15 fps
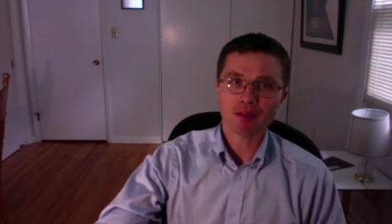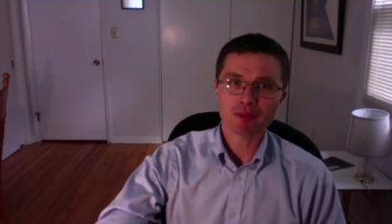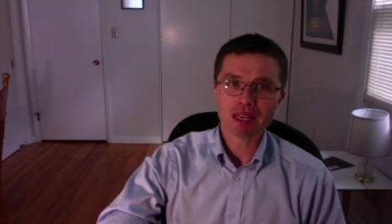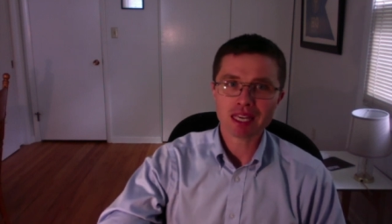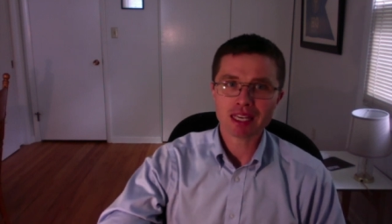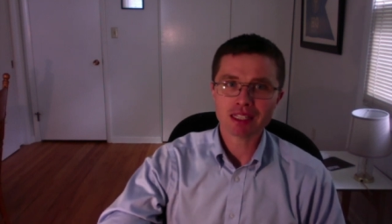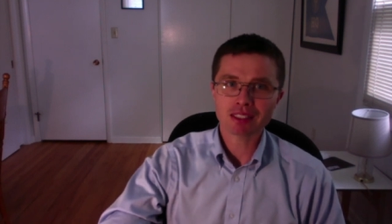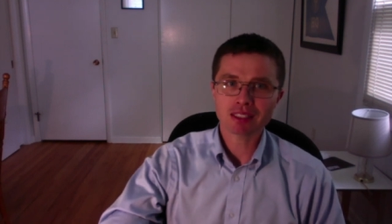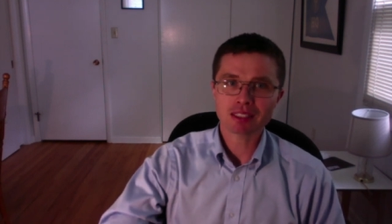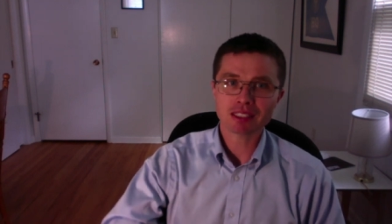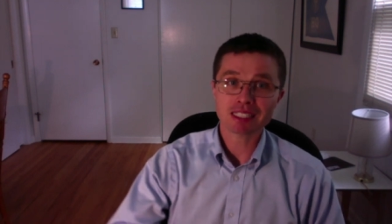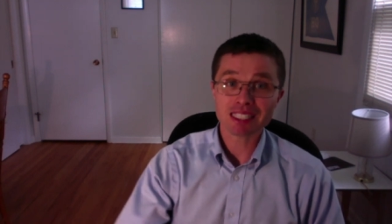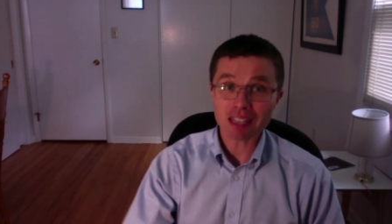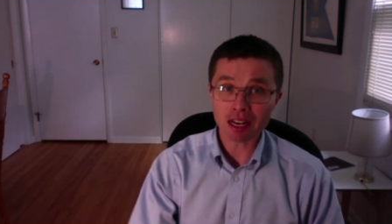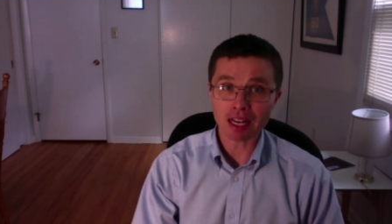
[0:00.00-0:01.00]
his
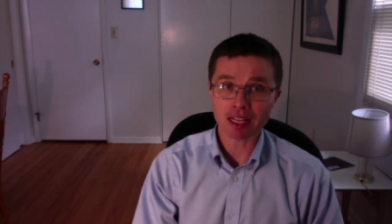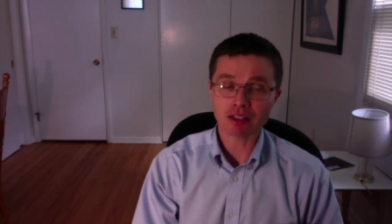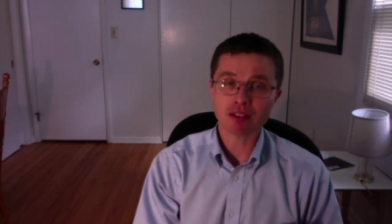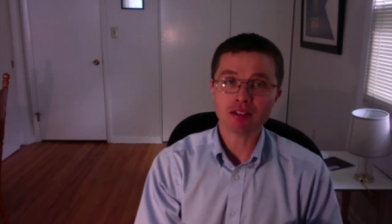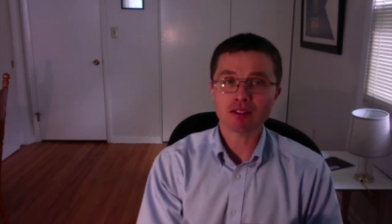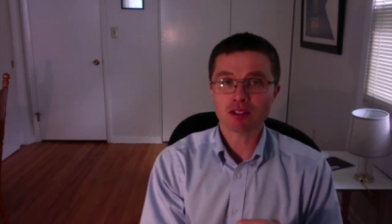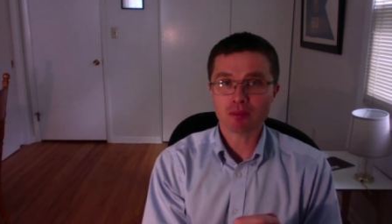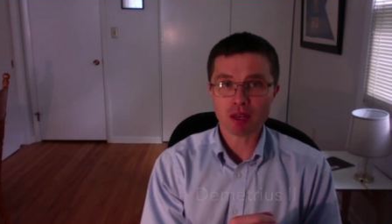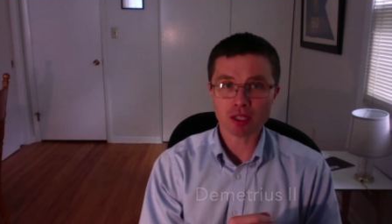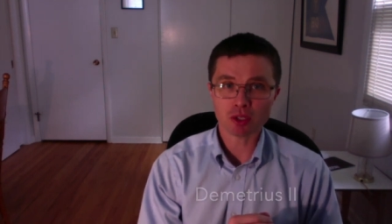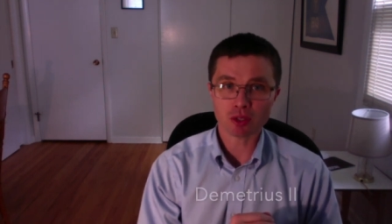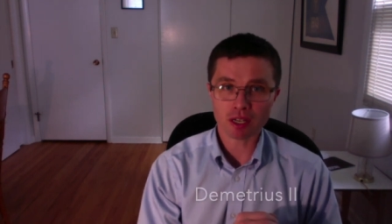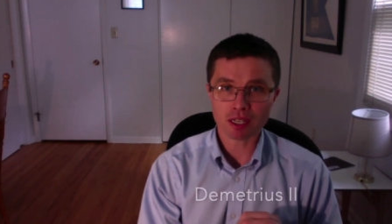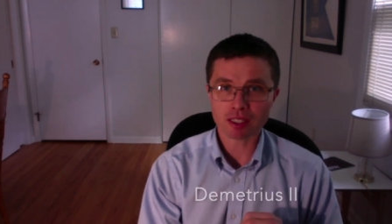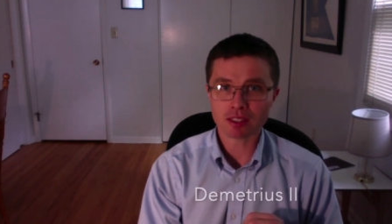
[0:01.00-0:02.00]
son,
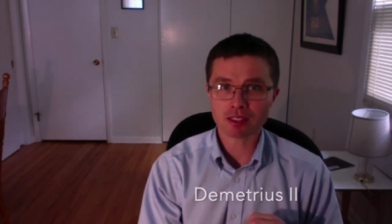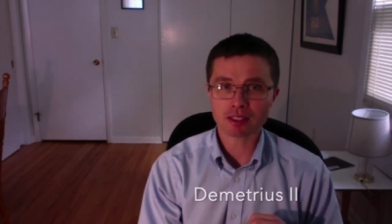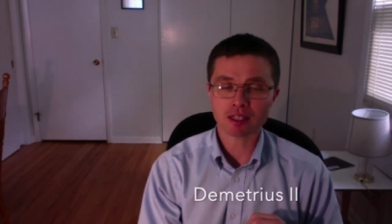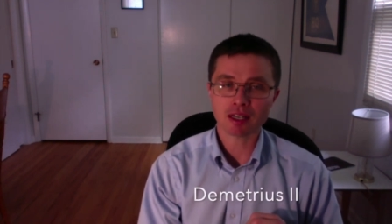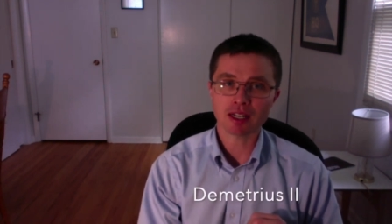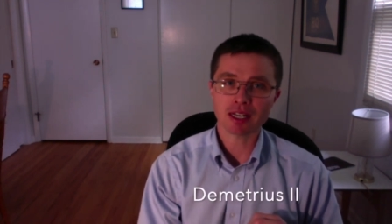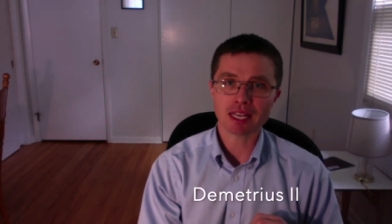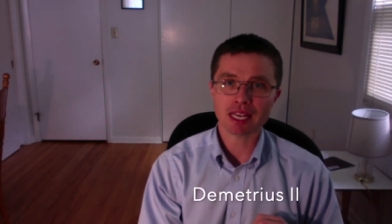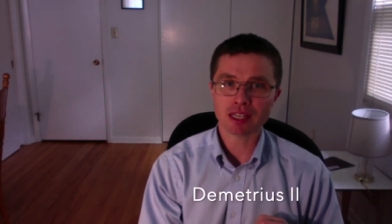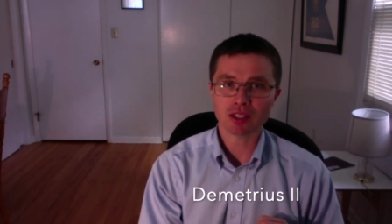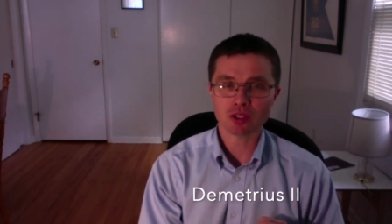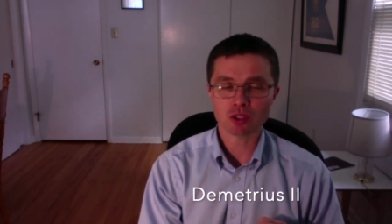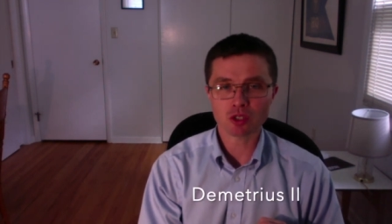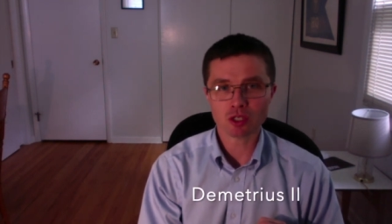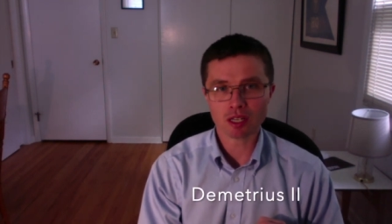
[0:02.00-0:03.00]
Demetrius,
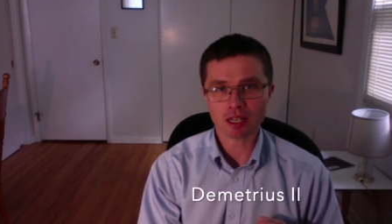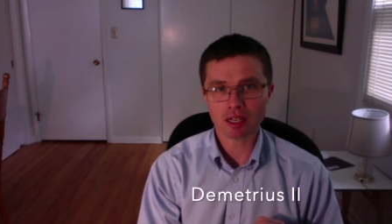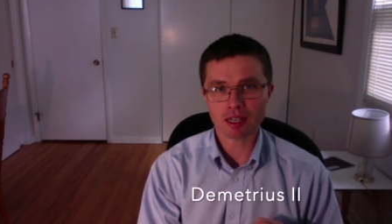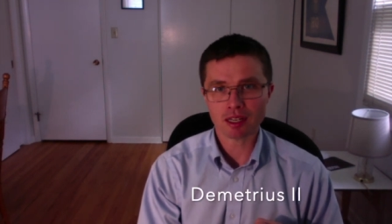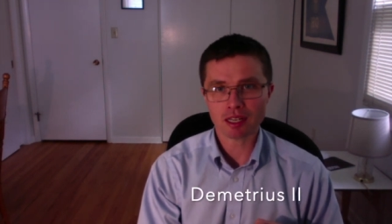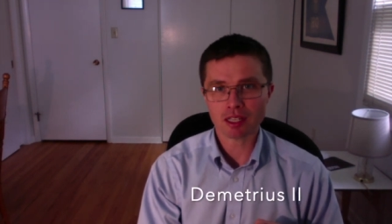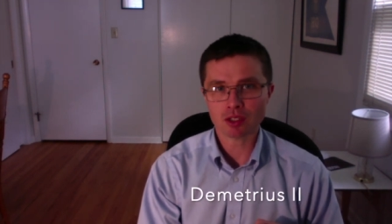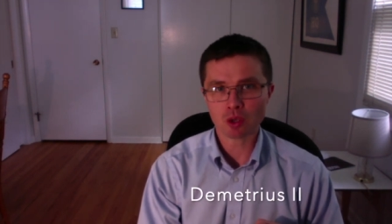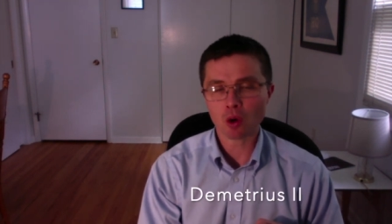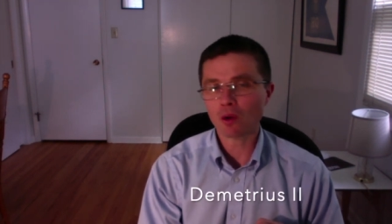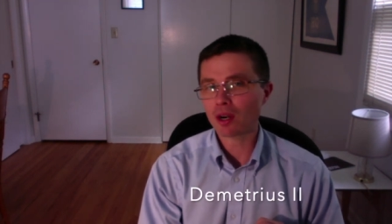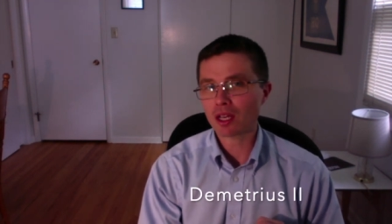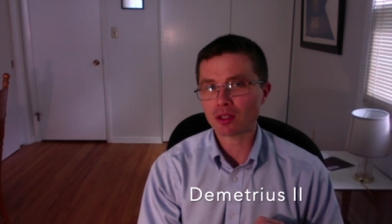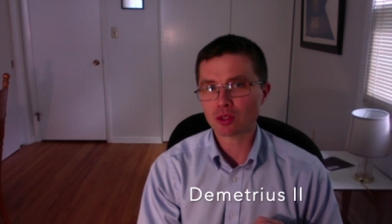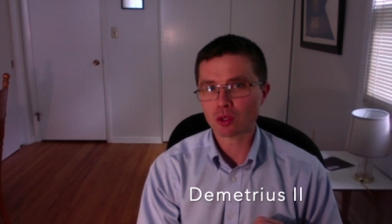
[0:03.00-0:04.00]
is
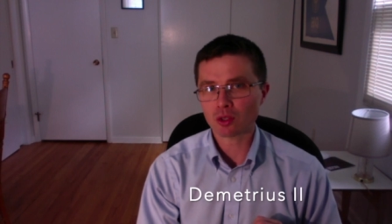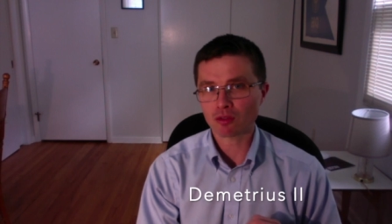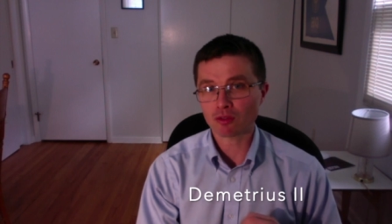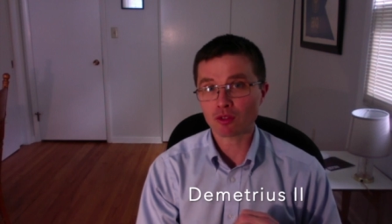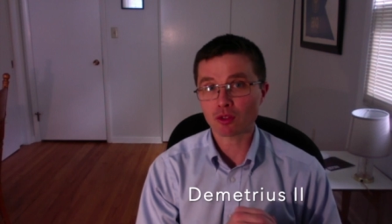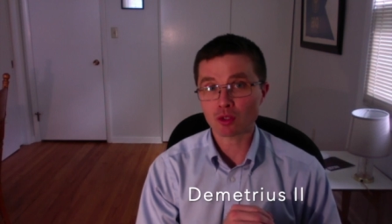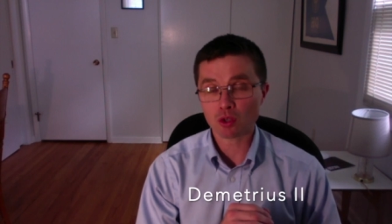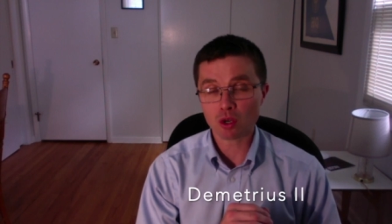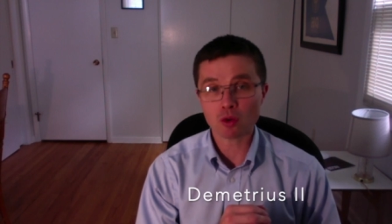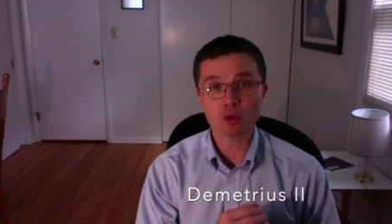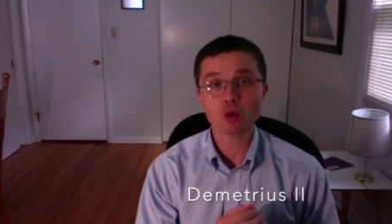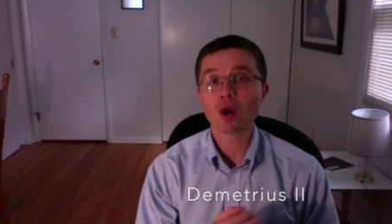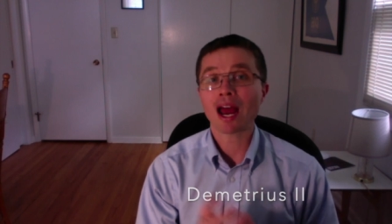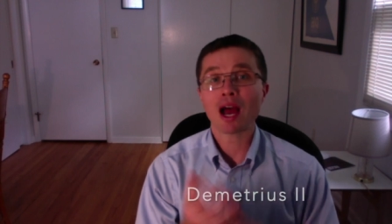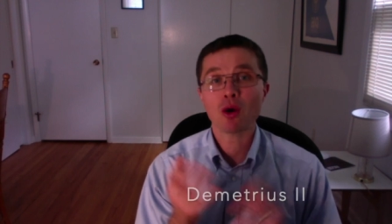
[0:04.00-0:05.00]
already sort of
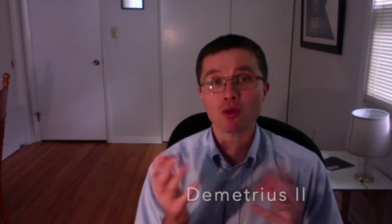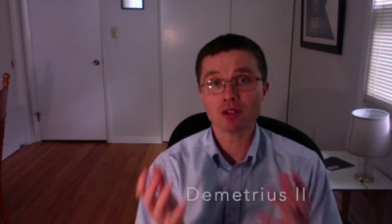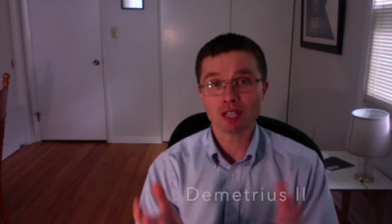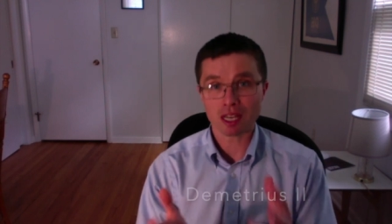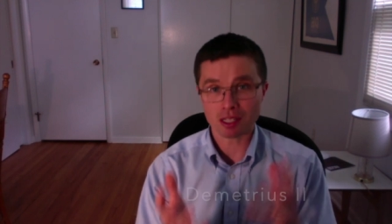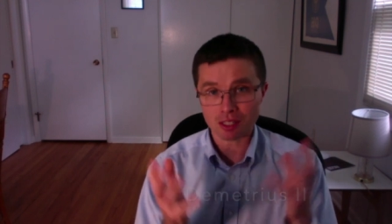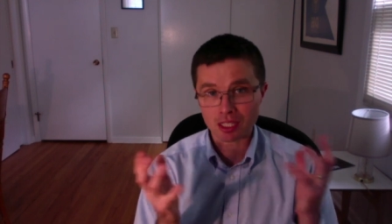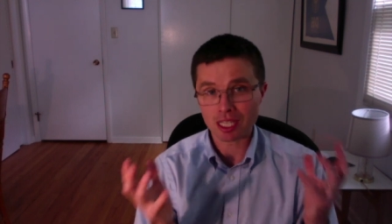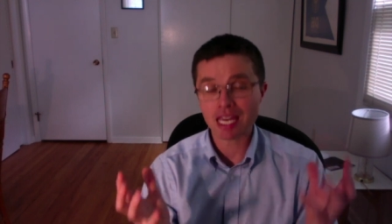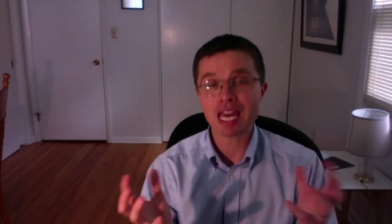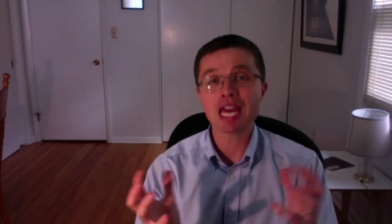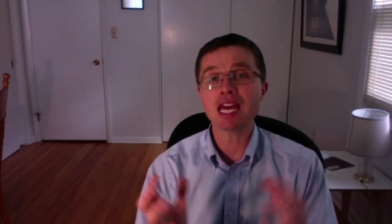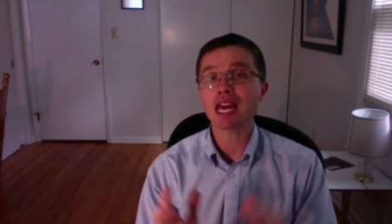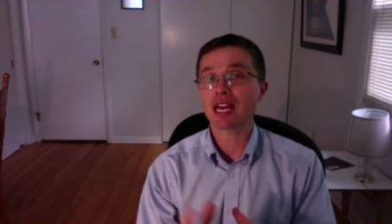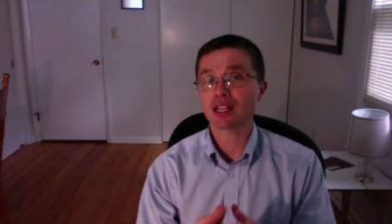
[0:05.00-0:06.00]
crowned as
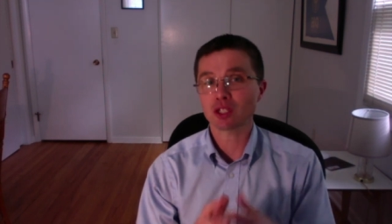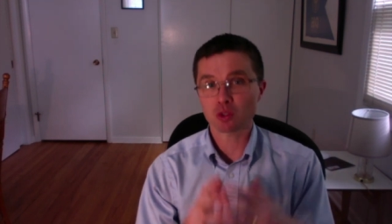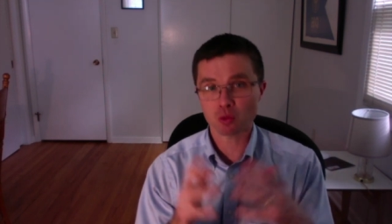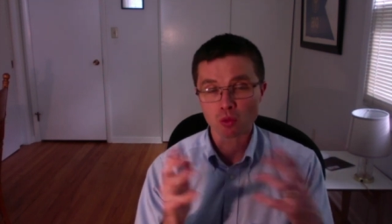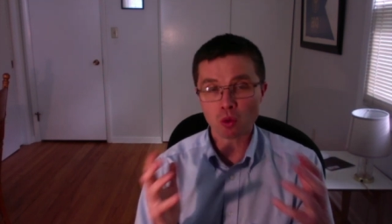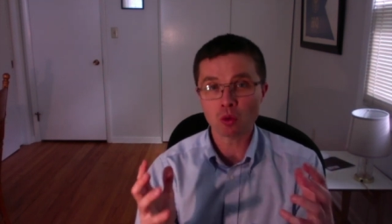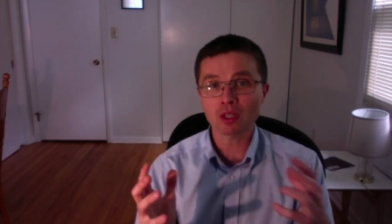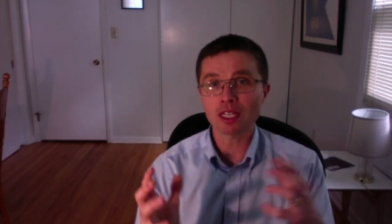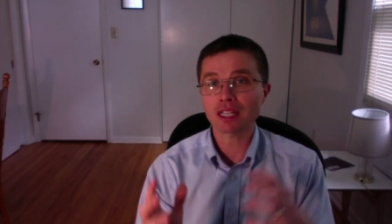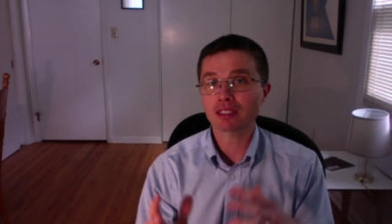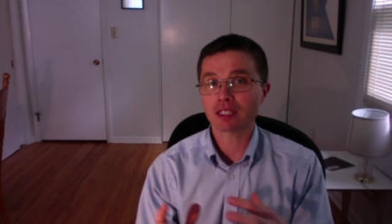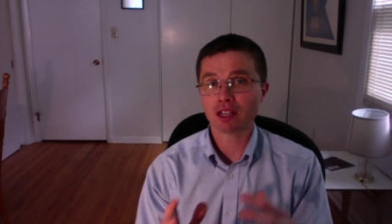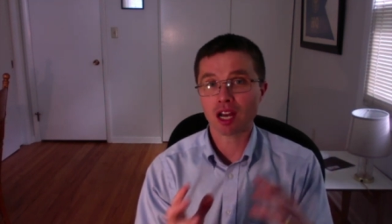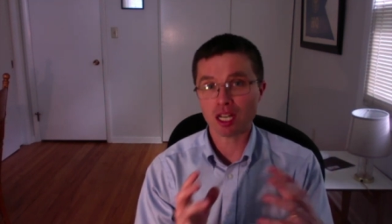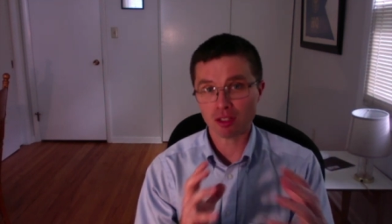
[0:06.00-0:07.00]
king and is ruling as
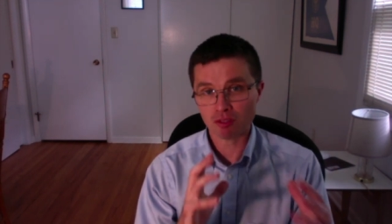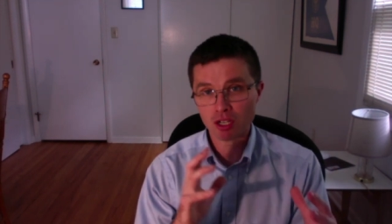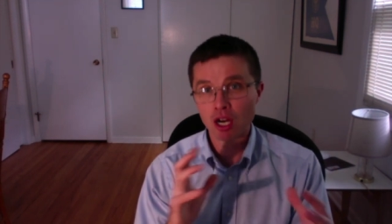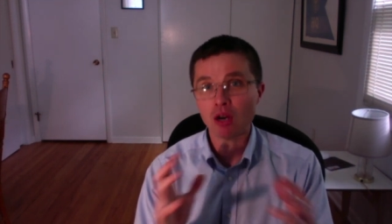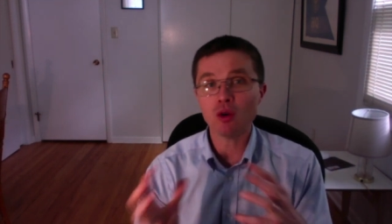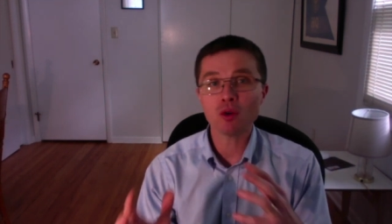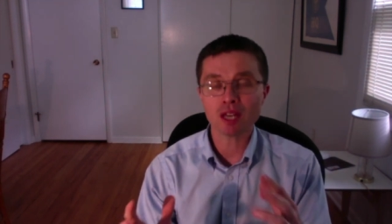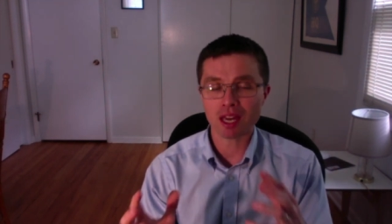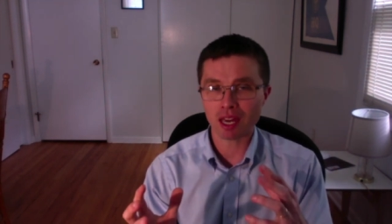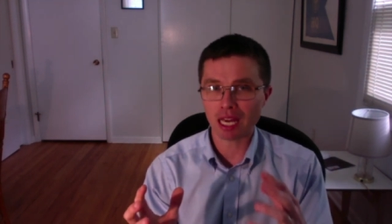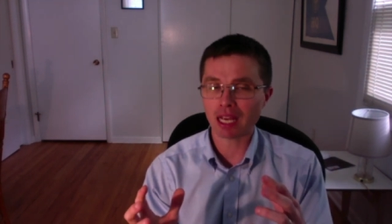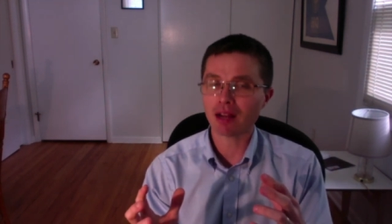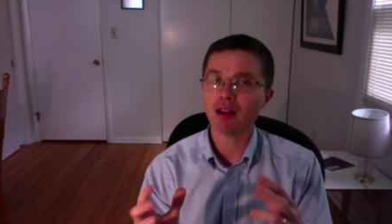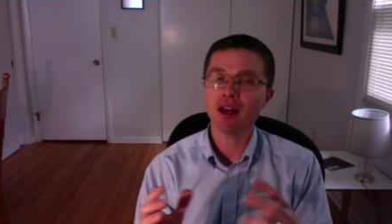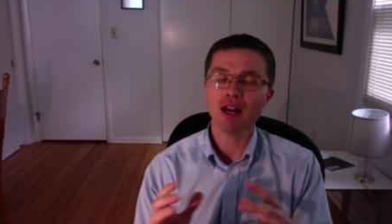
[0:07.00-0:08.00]
a kind of
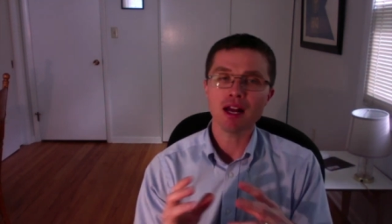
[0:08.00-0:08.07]
co-king.